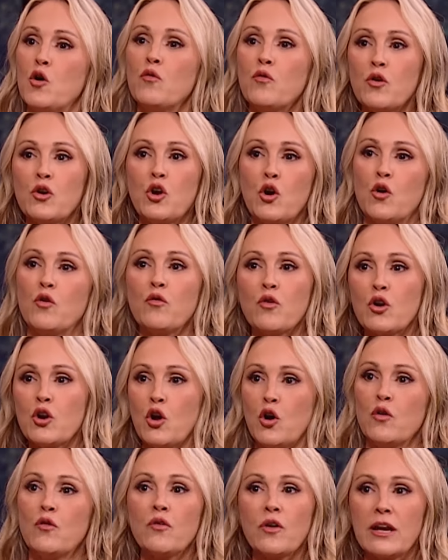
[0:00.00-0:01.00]
over and over and
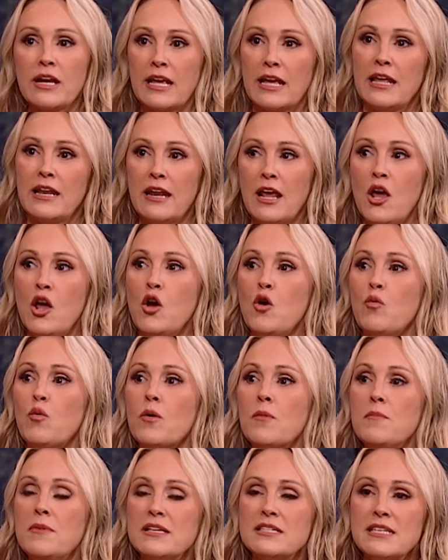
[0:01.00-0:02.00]
over again,
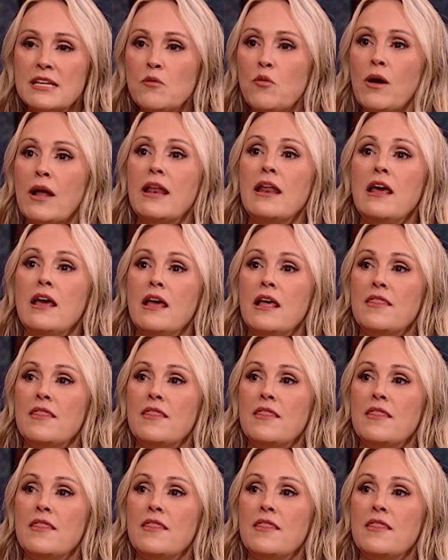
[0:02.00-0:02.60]
we're missing what